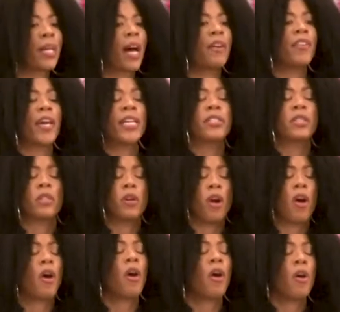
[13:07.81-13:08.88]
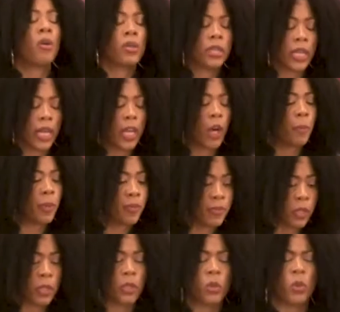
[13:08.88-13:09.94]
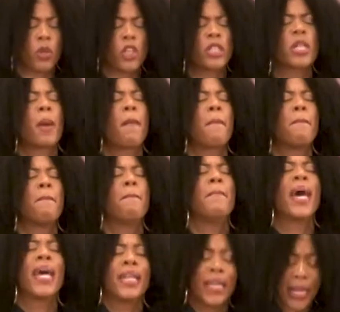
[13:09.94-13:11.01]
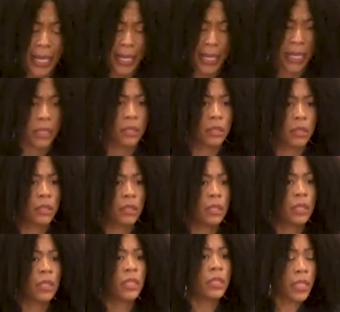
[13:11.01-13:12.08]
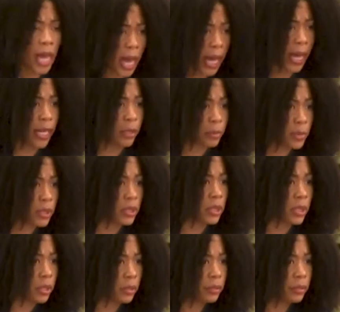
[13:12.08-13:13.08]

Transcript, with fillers: I've had to call on the help of the Lord many times.